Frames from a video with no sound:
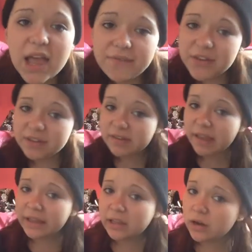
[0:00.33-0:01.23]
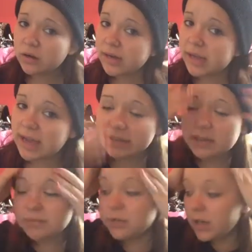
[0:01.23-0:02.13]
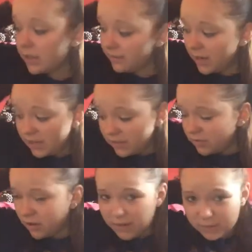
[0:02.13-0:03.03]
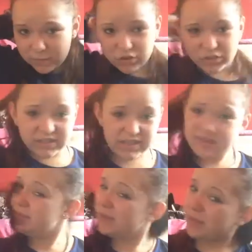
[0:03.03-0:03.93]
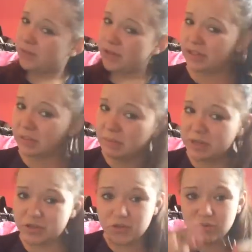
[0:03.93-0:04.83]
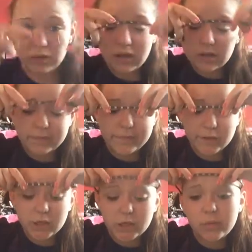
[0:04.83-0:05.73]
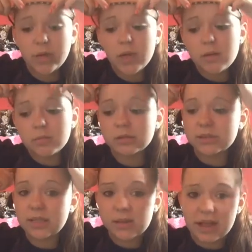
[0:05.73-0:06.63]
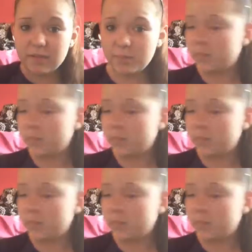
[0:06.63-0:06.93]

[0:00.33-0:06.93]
If this is any longer, guys, I'm really, really sorry because I don't really want it to be too long for you because it's kind of,